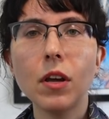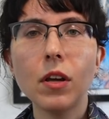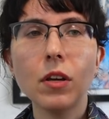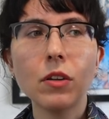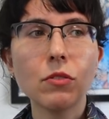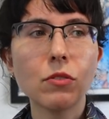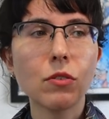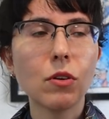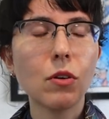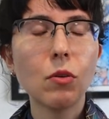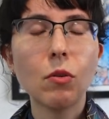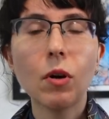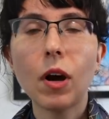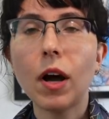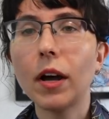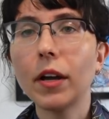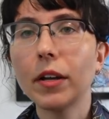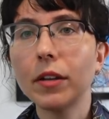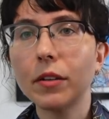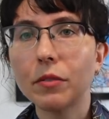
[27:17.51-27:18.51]
So
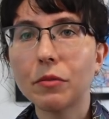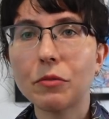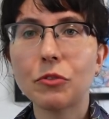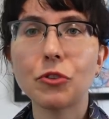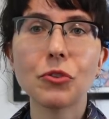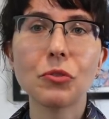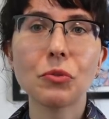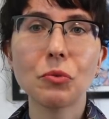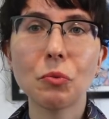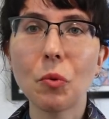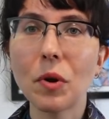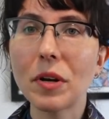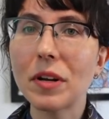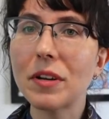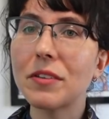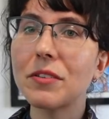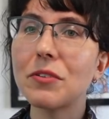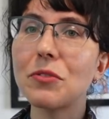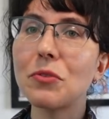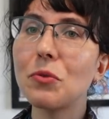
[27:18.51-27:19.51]
I just
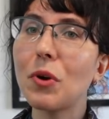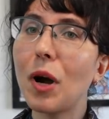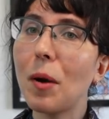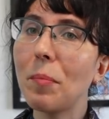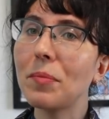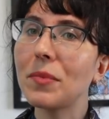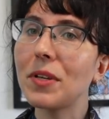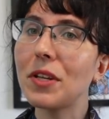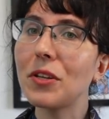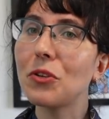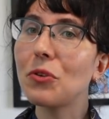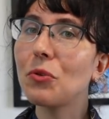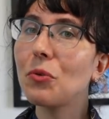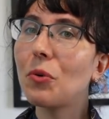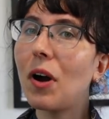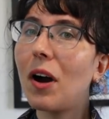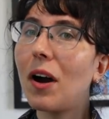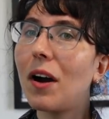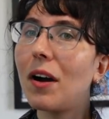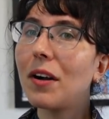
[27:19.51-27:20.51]
wanted to update
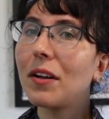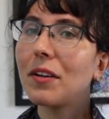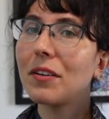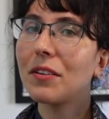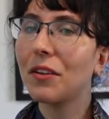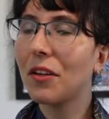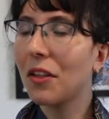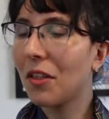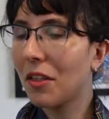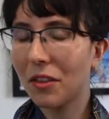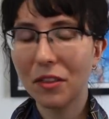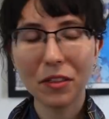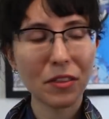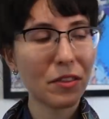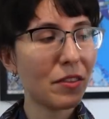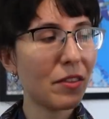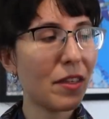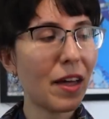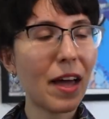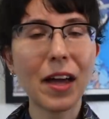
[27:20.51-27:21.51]
you on
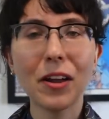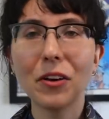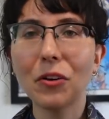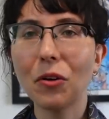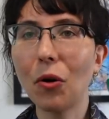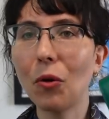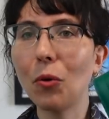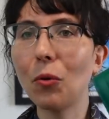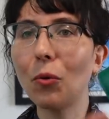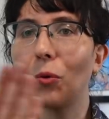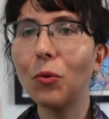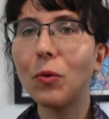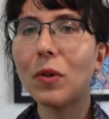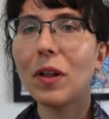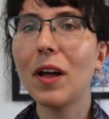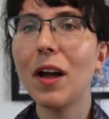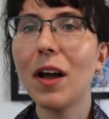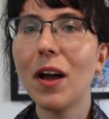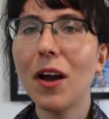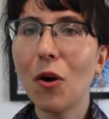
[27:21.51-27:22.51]
that
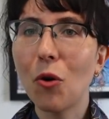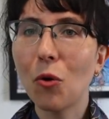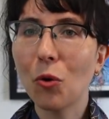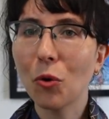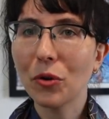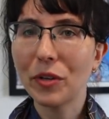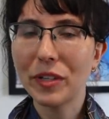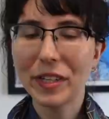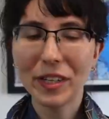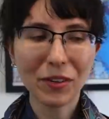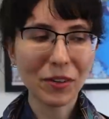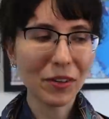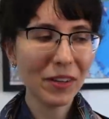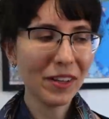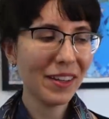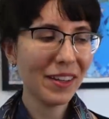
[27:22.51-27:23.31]
whole ordeal.